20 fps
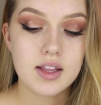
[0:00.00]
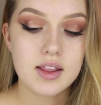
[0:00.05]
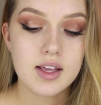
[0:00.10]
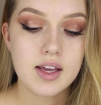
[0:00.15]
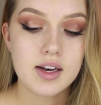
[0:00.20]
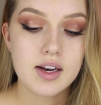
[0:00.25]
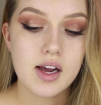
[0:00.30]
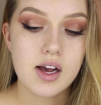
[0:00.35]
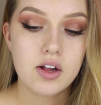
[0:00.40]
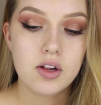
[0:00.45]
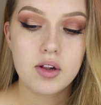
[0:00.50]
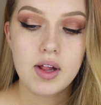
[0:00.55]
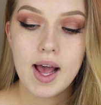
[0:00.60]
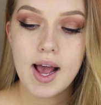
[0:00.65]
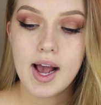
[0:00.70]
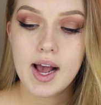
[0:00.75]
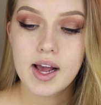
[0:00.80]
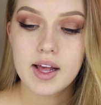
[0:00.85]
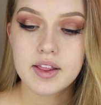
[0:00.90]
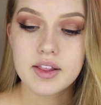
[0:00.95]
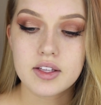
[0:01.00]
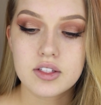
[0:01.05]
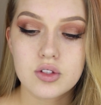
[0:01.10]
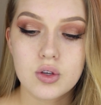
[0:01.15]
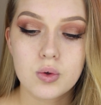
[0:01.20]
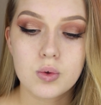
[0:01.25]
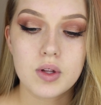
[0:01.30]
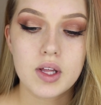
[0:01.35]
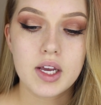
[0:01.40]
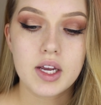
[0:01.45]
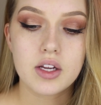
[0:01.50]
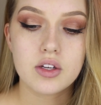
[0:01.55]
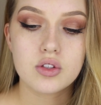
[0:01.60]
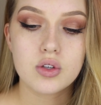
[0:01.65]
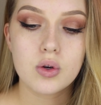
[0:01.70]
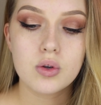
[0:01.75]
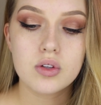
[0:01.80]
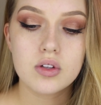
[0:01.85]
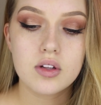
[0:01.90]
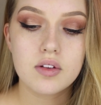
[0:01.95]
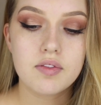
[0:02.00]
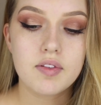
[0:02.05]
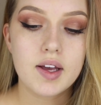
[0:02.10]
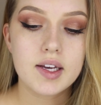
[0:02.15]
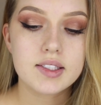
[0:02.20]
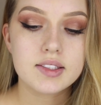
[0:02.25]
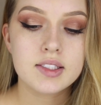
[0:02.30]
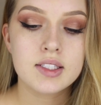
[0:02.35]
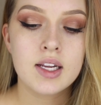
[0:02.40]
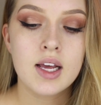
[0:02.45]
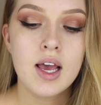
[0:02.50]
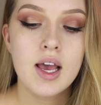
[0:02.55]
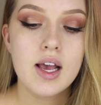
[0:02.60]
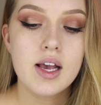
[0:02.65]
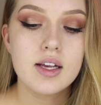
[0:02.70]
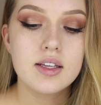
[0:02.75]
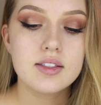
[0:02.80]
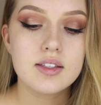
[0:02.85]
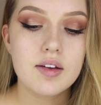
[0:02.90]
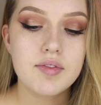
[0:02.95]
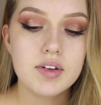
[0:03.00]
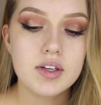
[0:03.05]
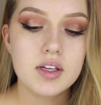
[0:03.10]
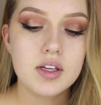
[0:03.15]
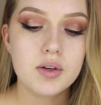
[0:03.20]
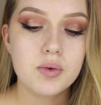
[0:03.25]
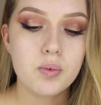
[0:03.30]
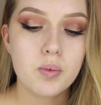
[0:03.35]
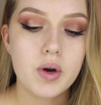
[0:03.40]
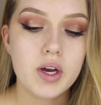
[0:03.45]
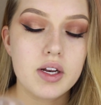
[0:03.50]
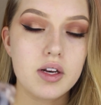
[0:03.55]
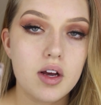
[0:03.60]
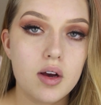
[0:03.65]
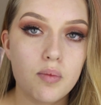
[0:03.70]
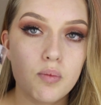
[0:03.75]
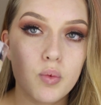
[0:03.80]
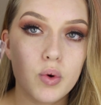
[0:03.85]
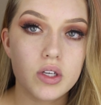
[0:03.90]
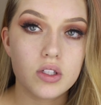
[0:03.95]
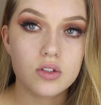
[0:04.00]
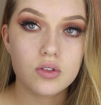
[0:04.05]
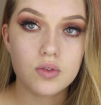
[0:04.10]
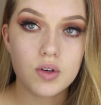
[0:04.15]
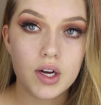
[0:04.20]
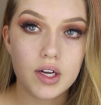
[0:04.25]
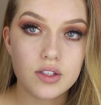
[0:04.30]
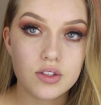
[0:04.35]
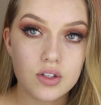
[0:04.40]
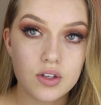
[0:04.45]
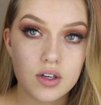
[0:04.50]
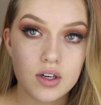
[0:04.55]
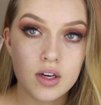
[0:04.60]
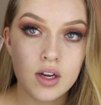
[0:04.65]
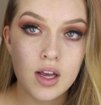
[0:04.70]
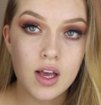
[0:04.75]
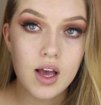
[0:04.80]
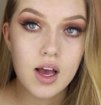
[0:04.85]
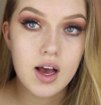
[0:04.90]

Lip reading: and then I'll add this Olay Total Effect 7-in-1 moisturizer.